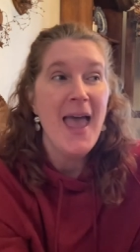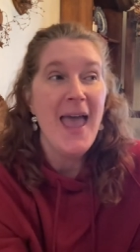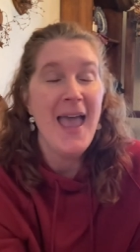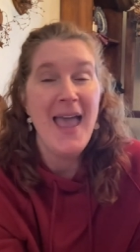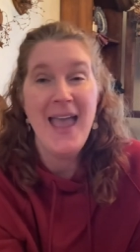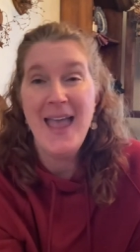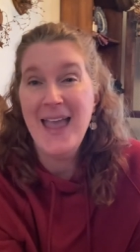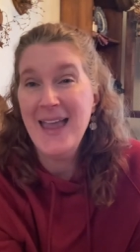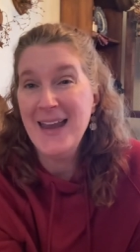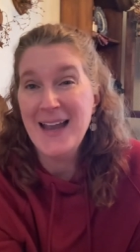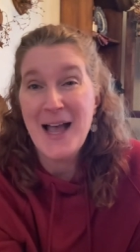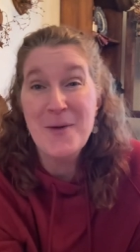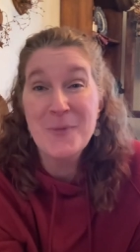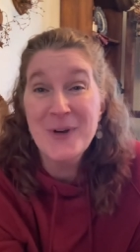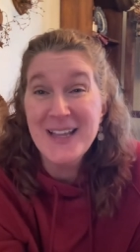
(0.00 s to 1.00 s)
and
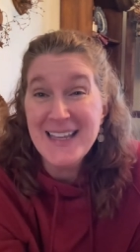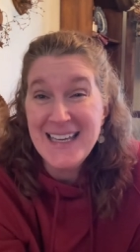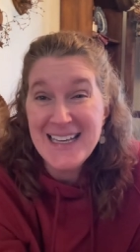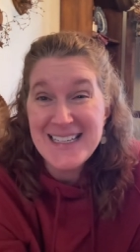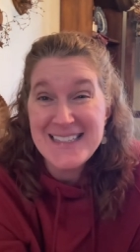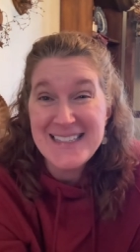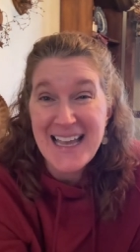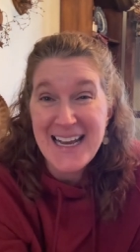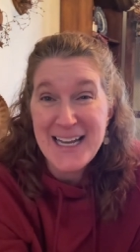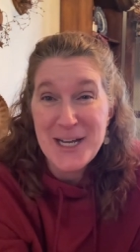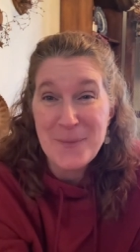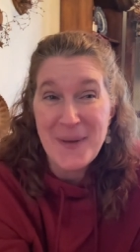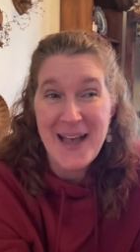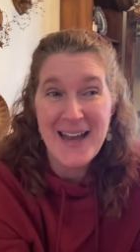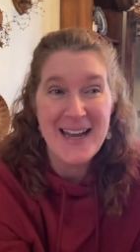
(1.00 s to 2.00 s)
I'm really excited
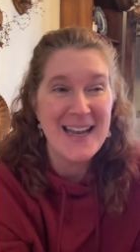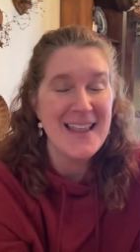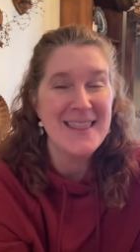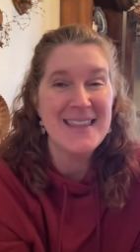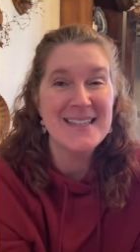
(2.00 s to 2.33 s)
about it.